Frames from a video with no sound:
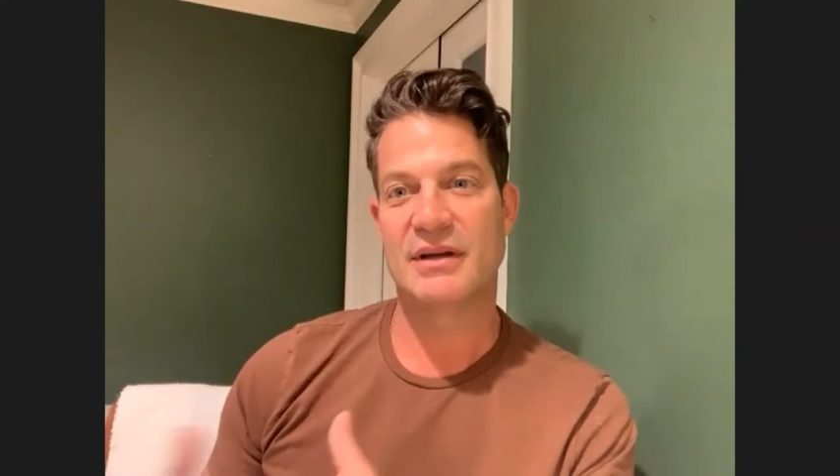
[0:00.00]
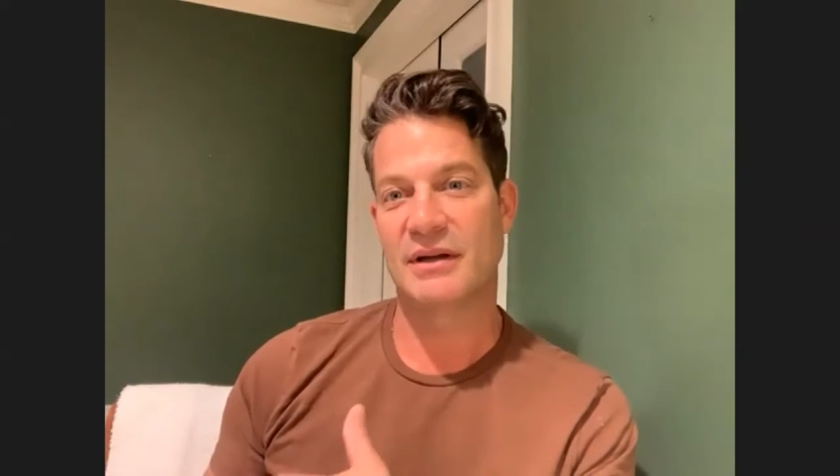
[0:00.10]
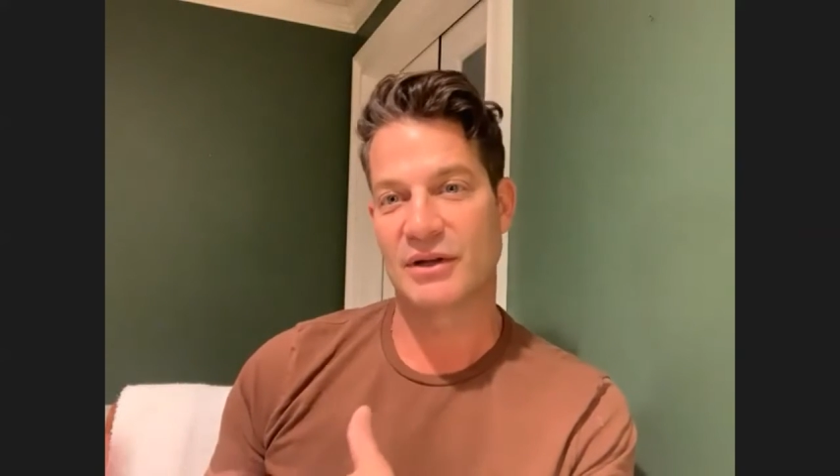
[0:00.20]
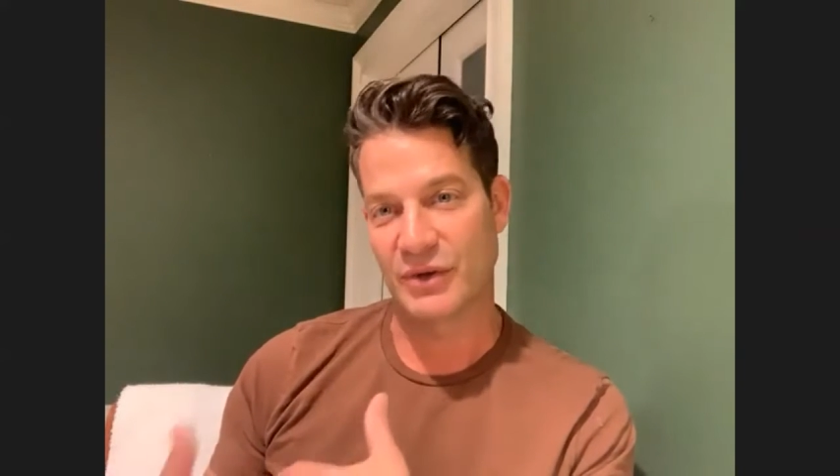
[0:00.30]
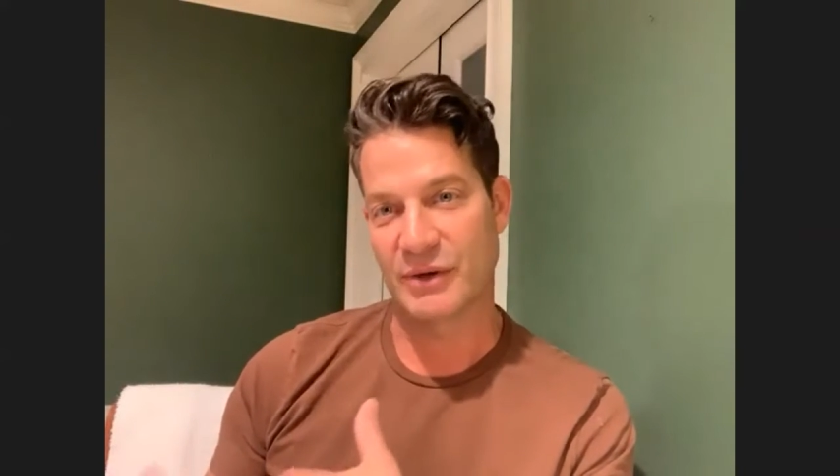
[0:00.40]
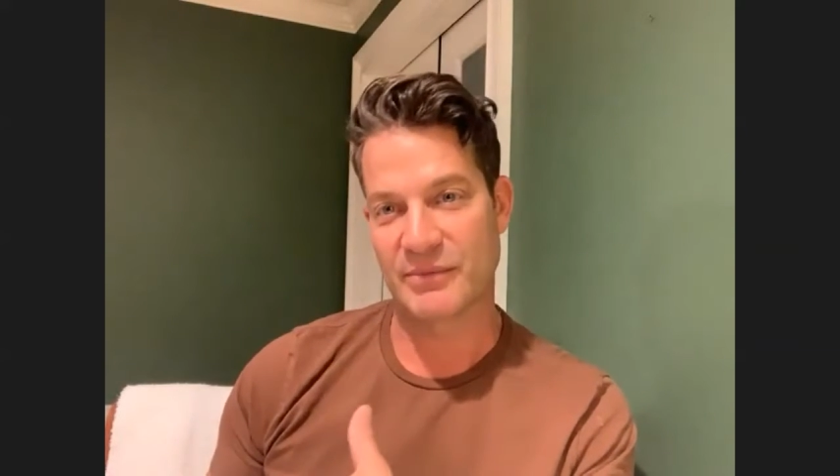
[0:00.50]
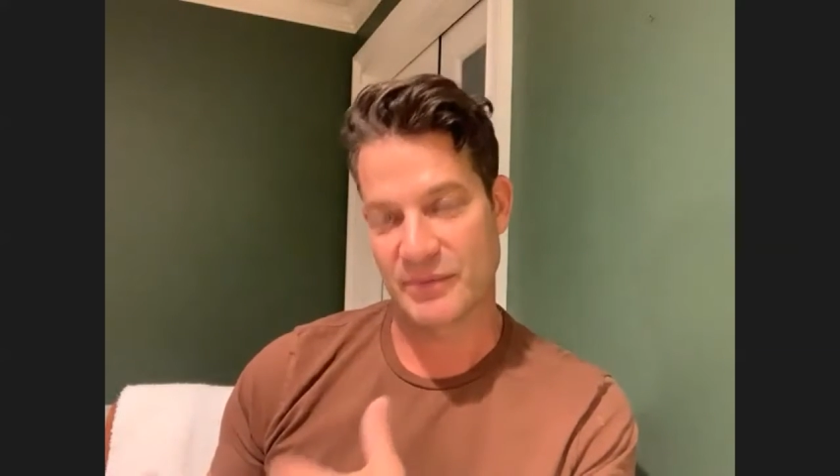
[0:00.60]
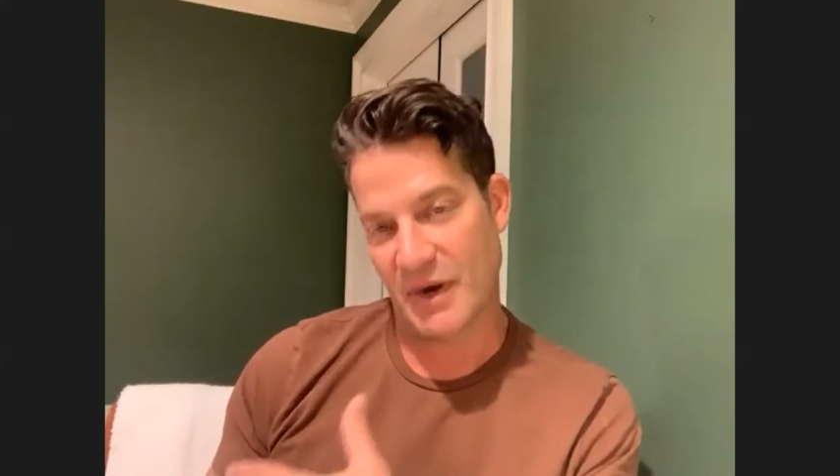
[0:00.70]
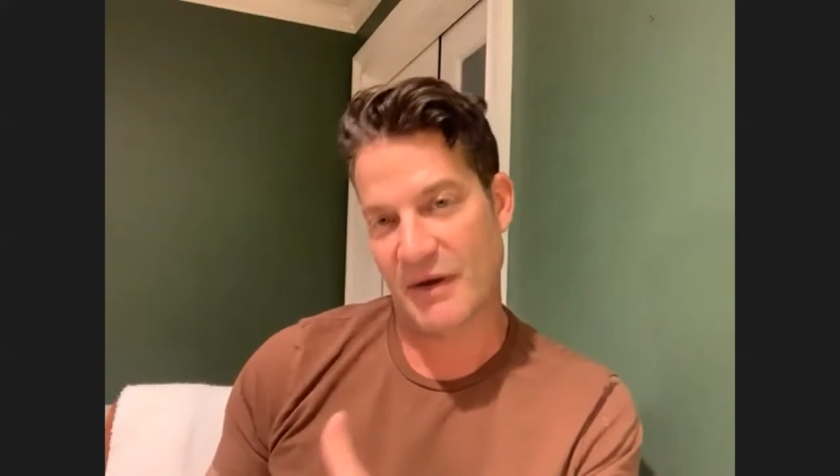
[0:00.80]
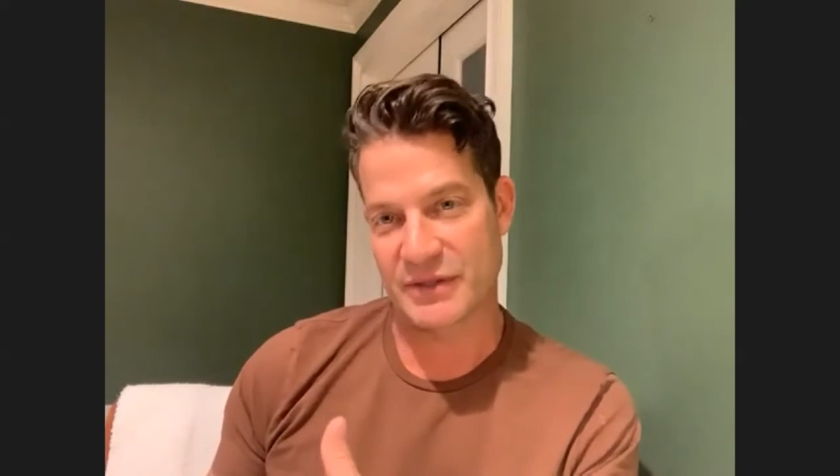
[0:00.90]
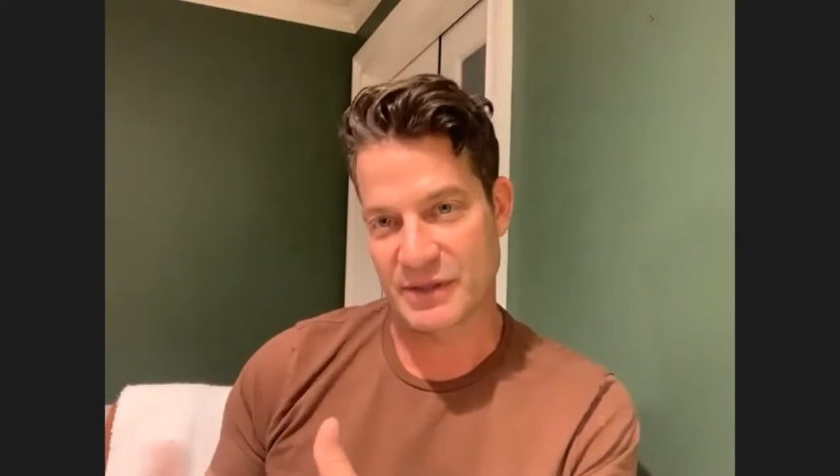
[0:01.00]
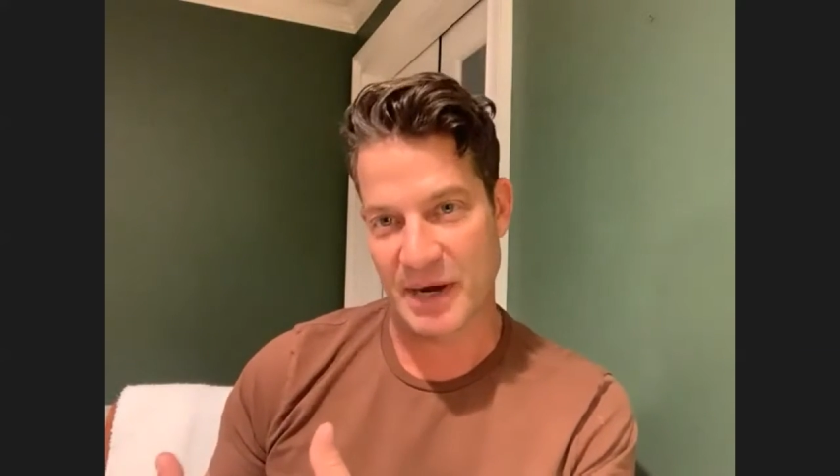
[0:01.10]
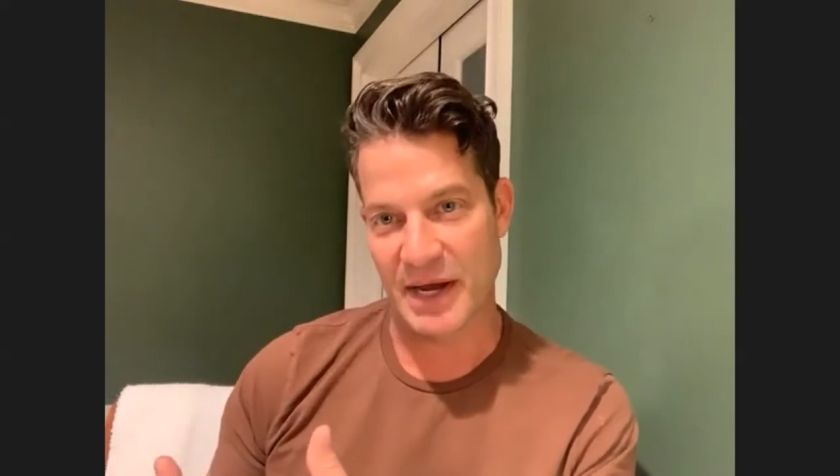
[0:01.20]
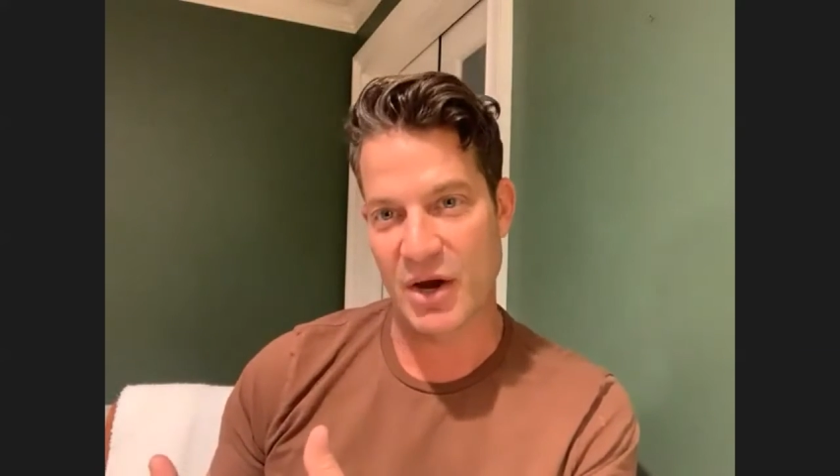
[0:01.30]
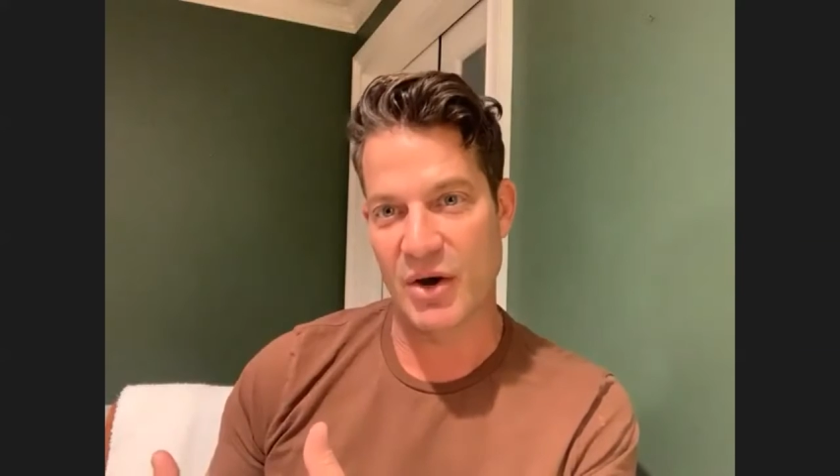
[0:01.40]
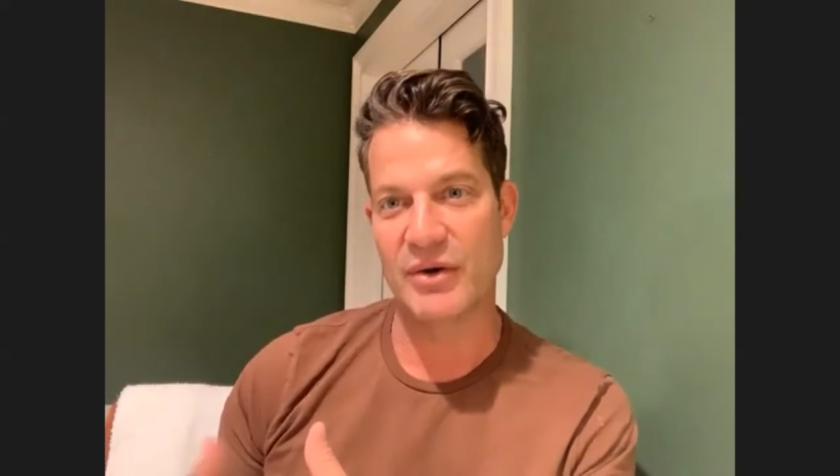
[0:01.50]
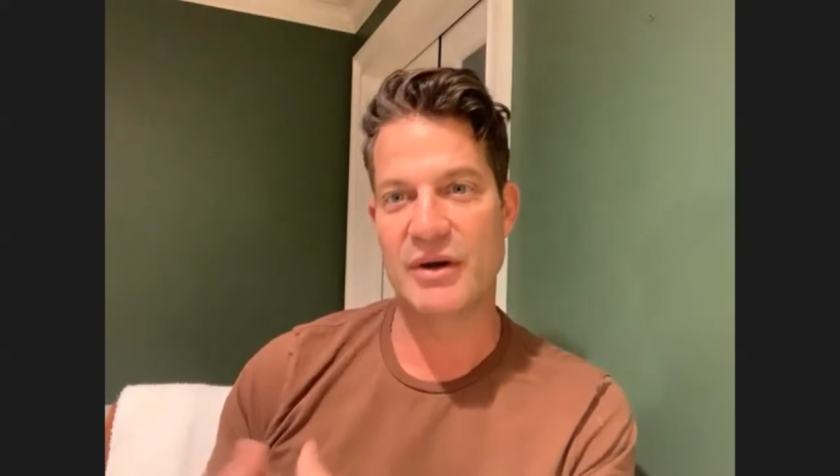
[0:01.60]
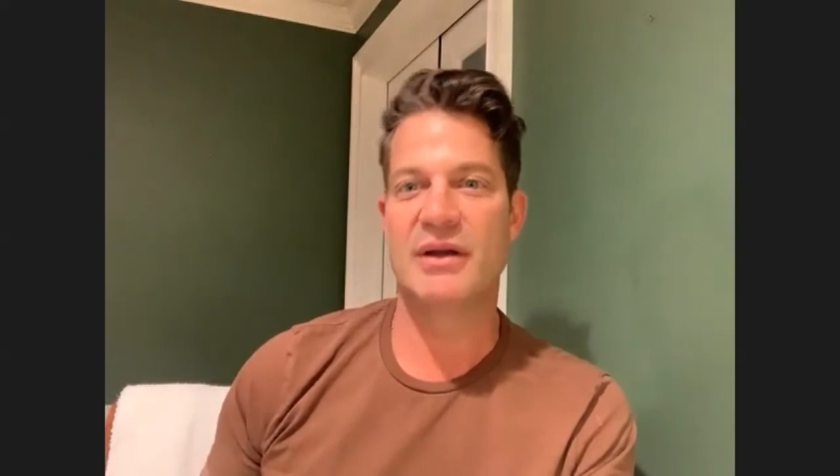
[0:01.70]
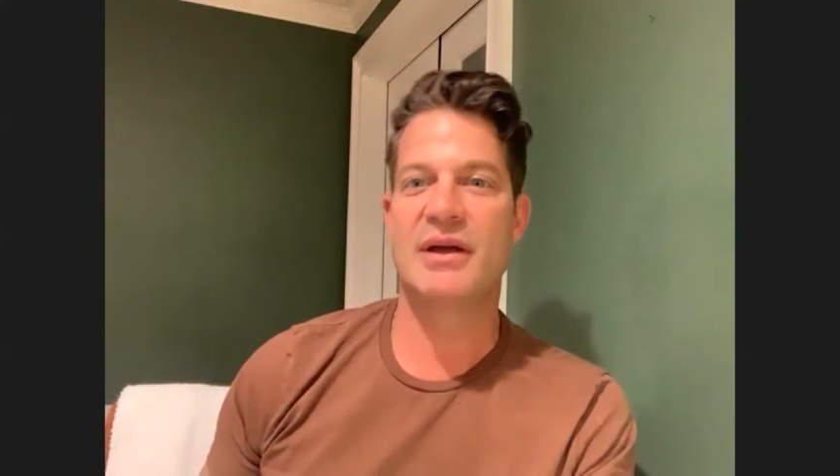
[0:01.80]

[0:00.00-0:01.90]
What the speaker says: including obviously my own,